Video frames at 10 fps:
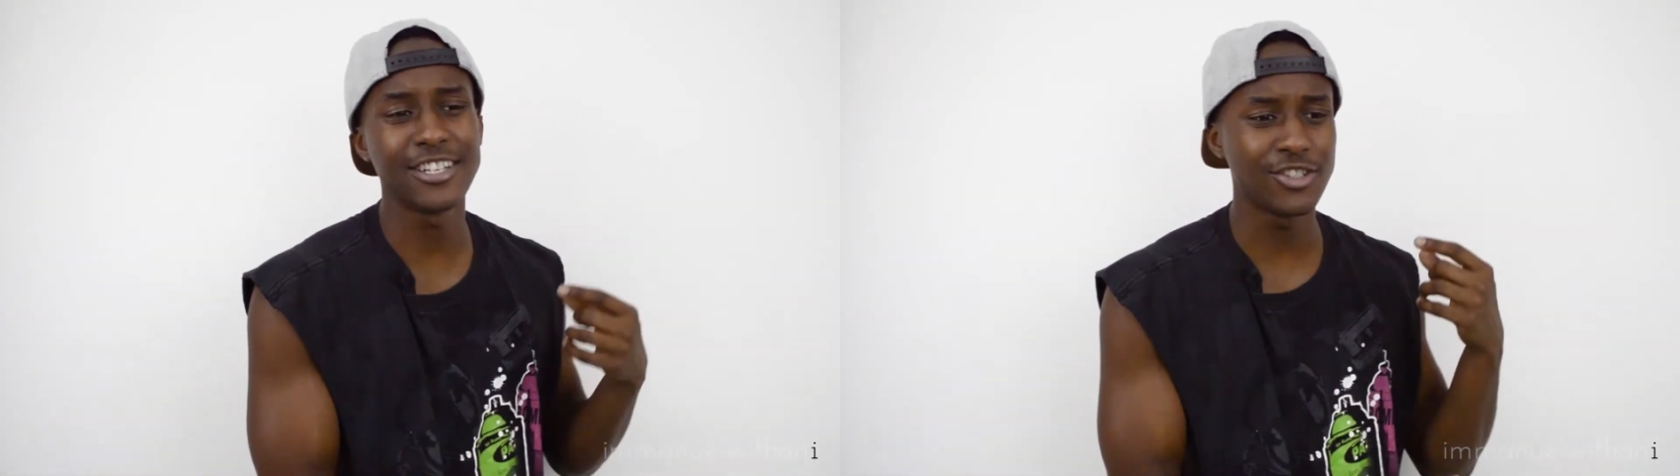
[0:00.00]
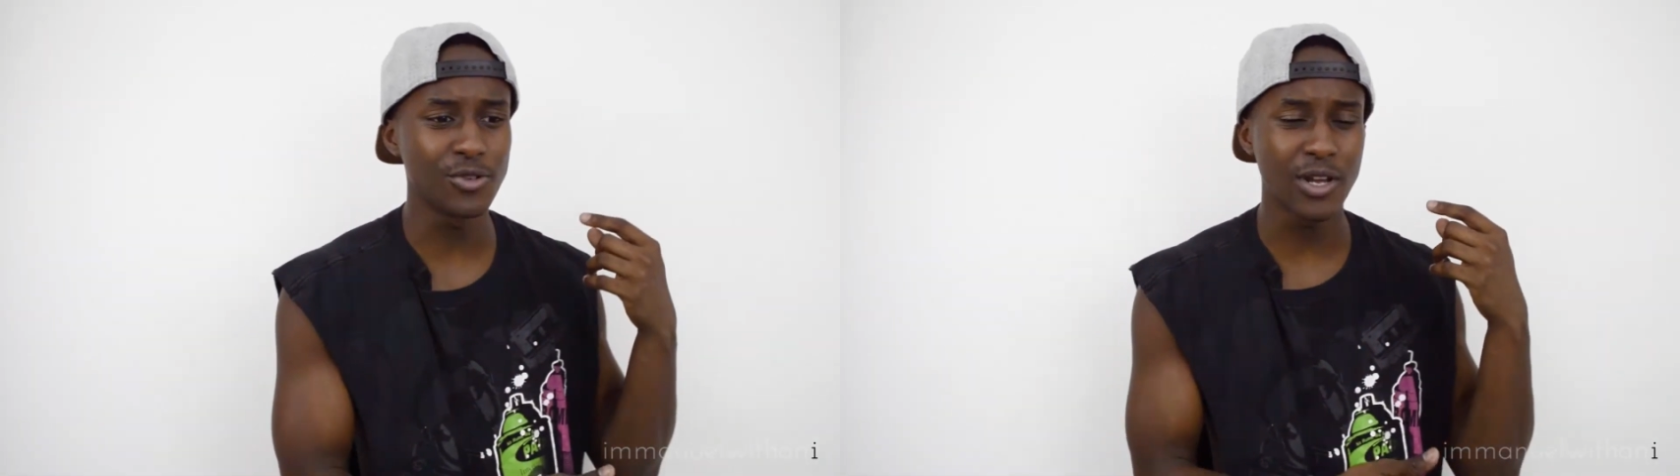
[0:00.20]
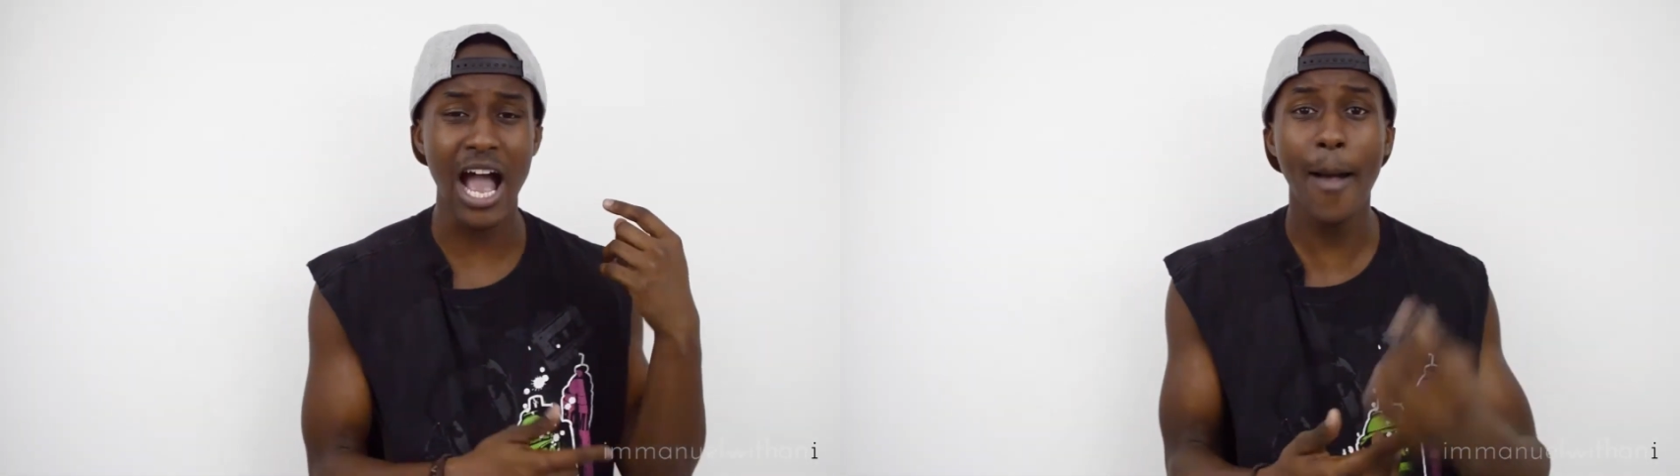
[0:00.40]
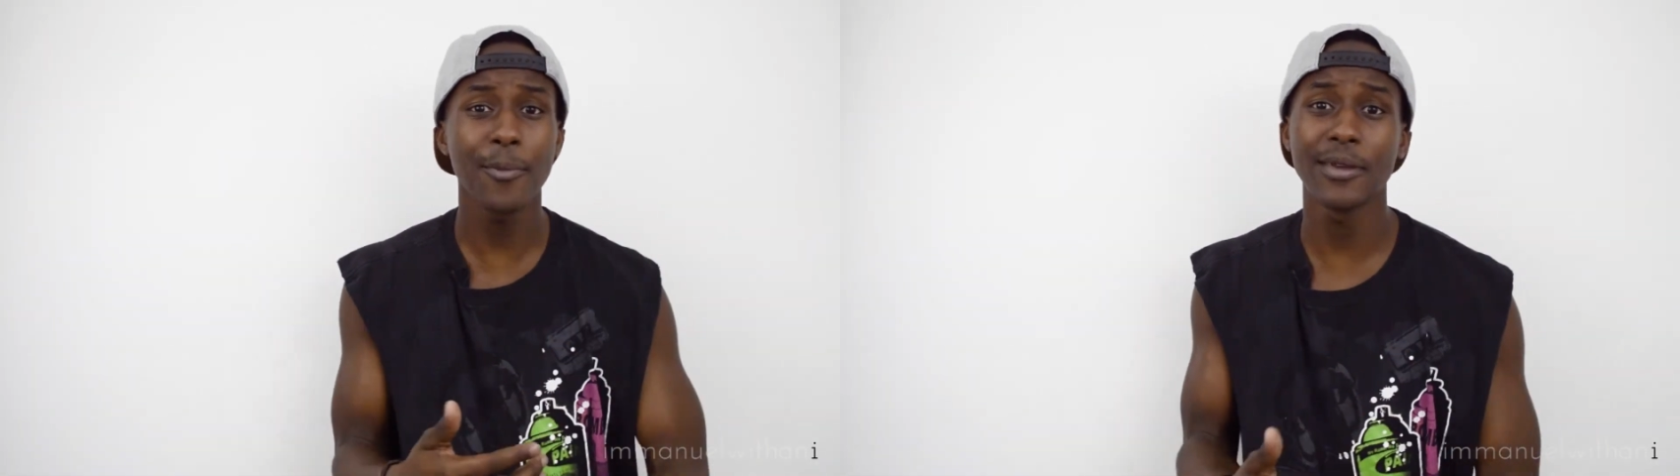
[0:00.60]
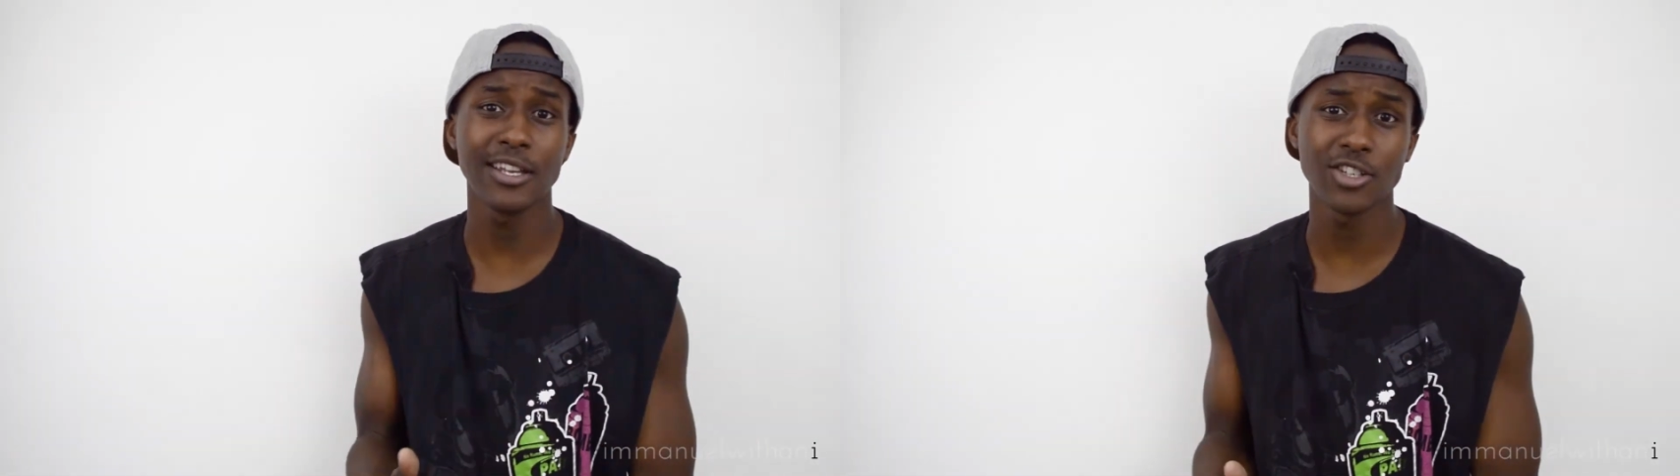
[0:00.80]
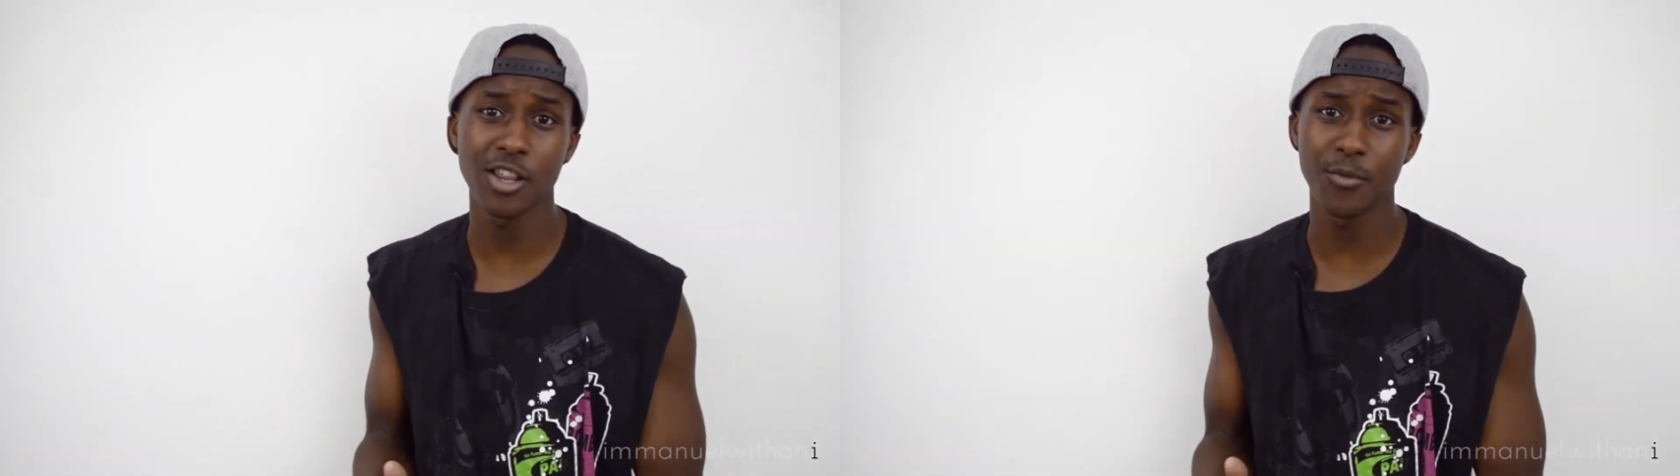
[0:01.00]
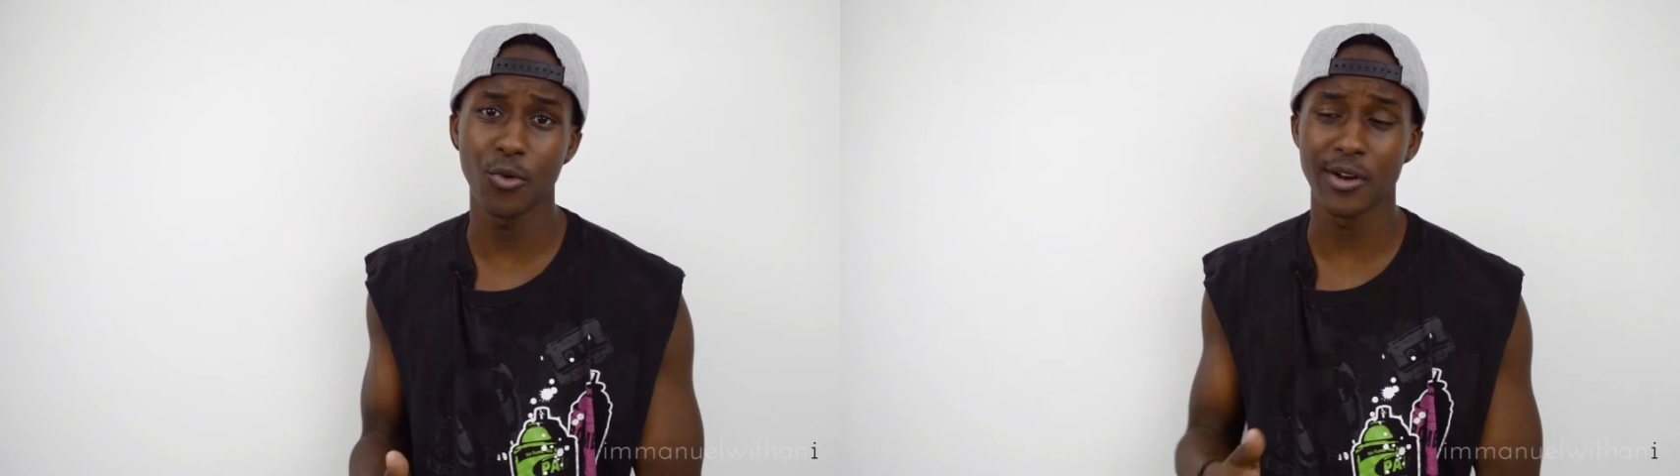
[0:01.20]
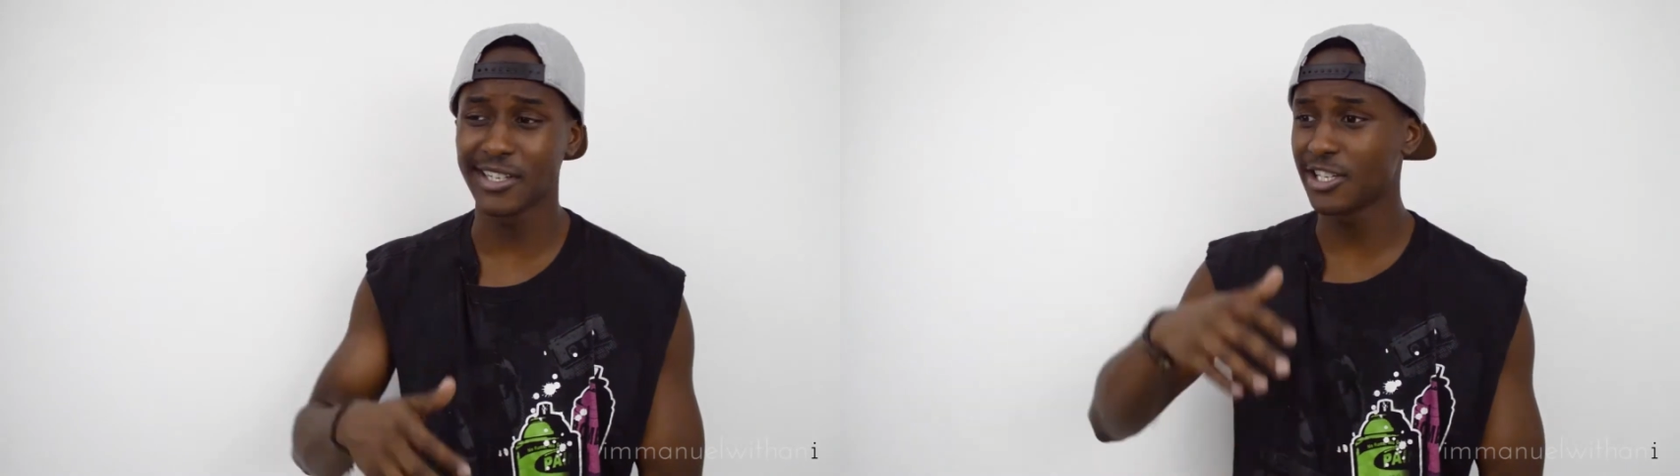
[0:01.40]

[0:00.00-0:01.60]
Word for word: Did you compliment each other more?